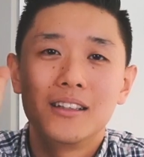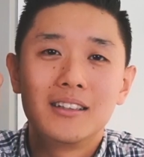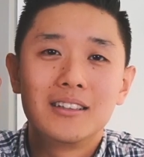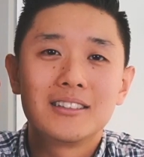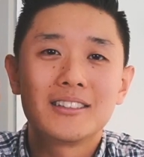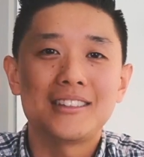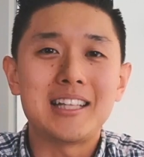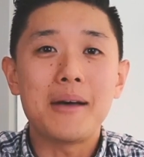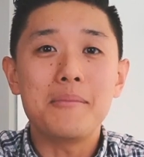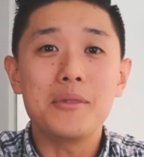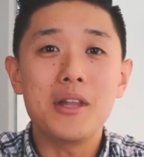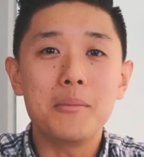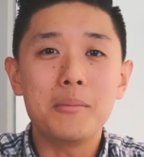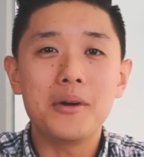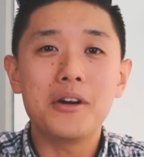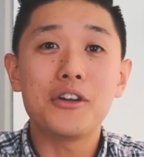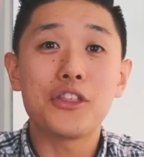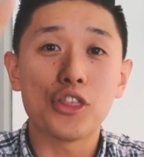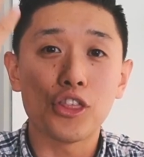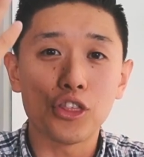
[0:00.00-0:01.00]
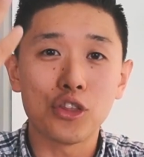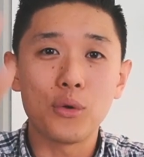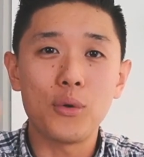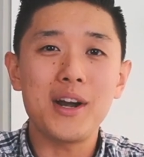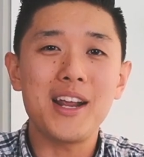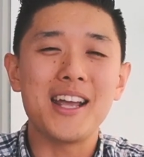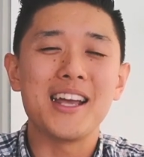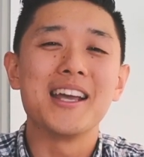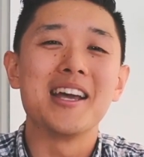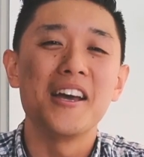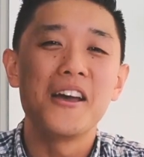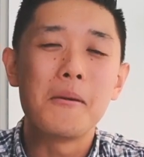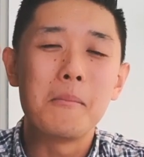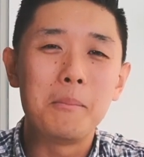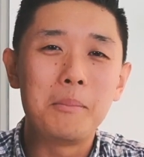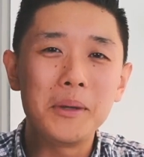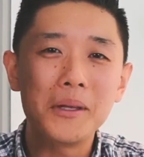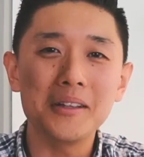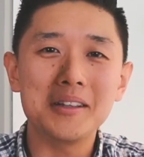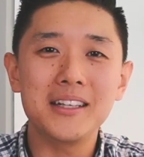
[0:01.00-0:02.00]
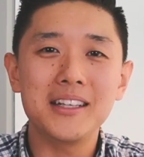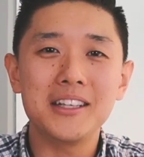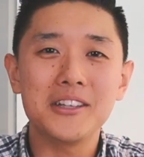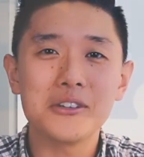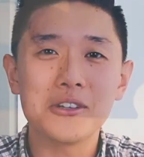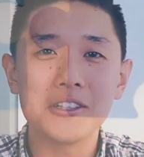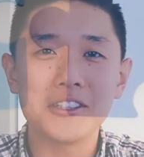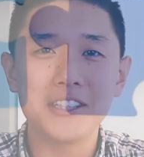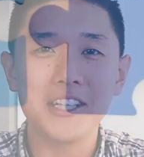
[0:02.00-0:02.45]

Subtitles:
Step number 3, building your